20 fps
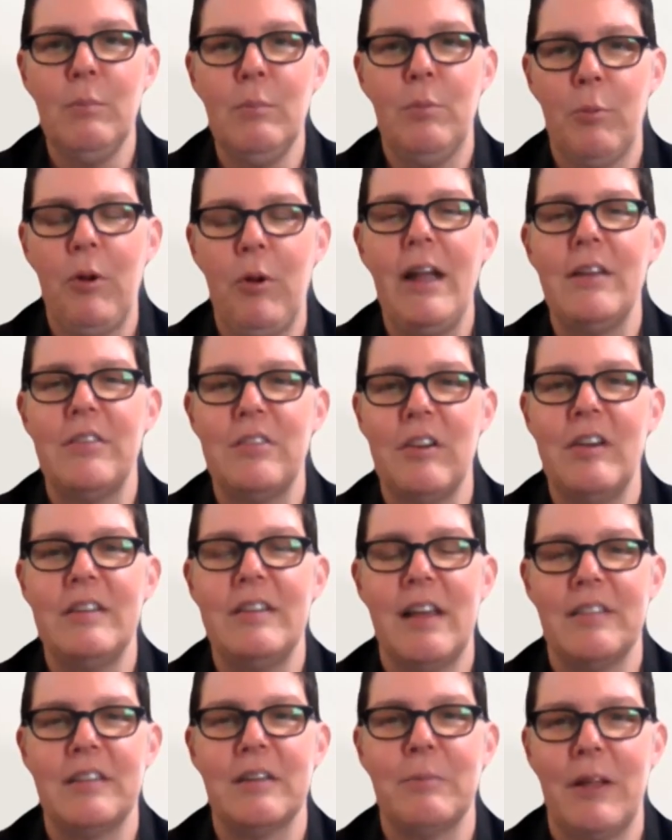Proprietary
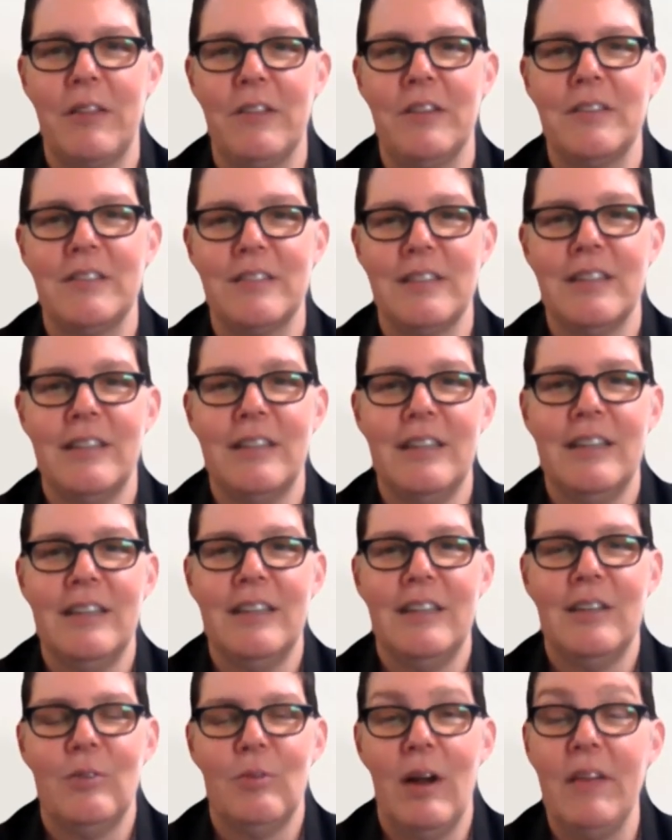testing methods,
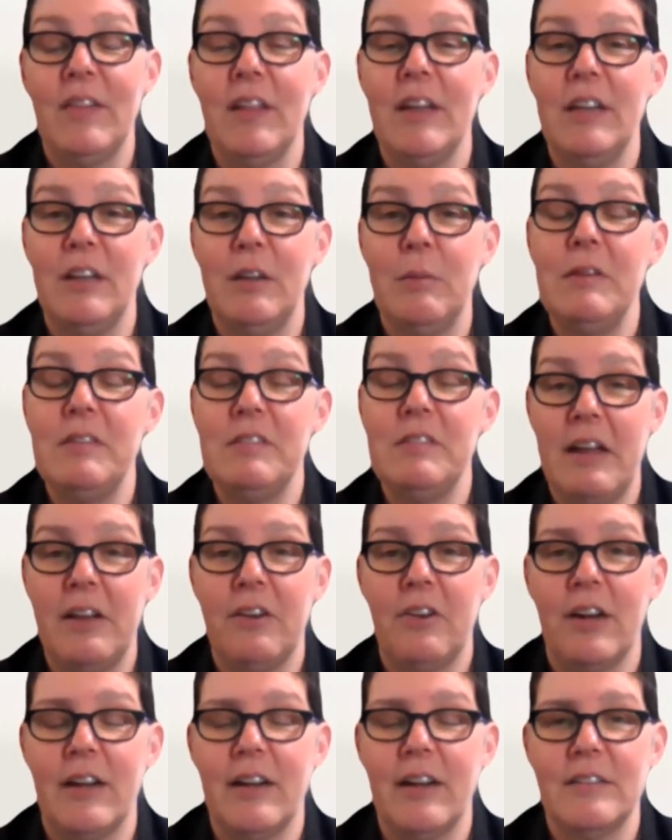right? They need to be
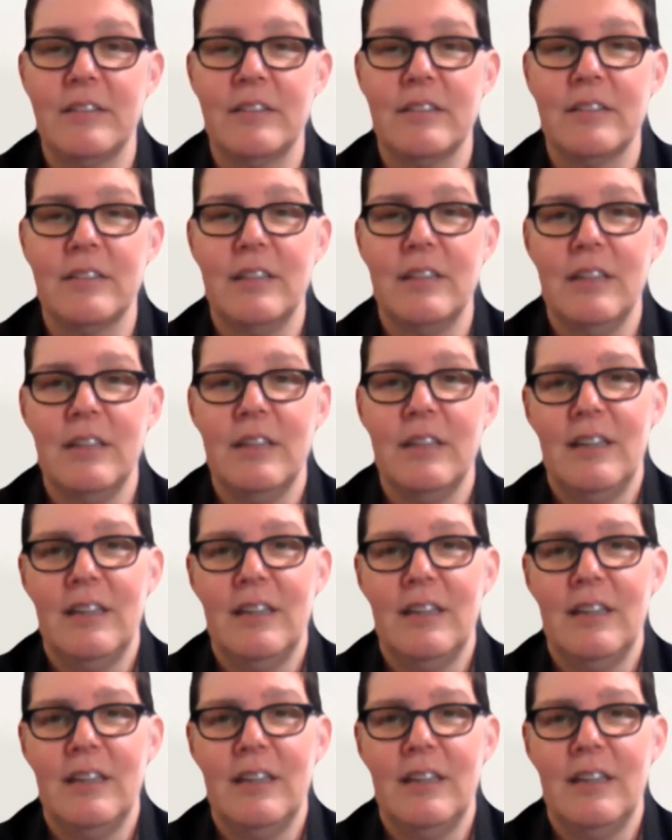standardized,